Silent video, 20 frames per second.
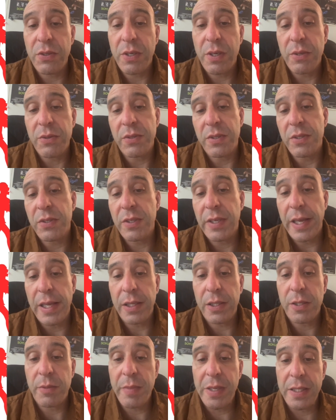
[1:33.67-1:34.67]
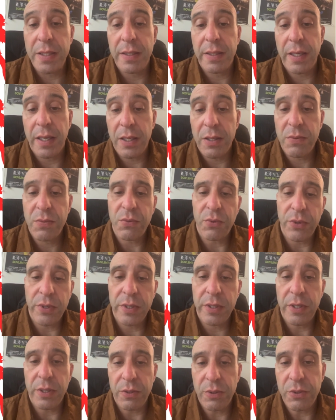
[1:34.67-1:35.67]
I was in San Clemente,
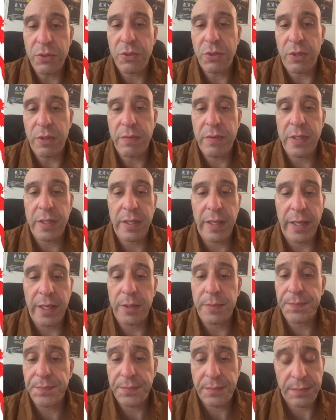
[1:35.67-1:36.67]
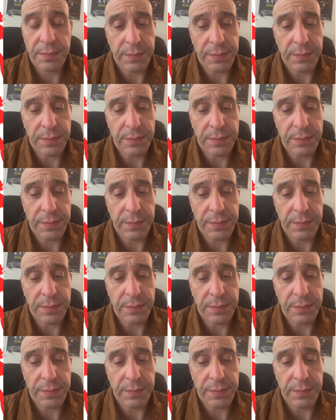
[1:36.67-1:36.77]
California, a little surfing town.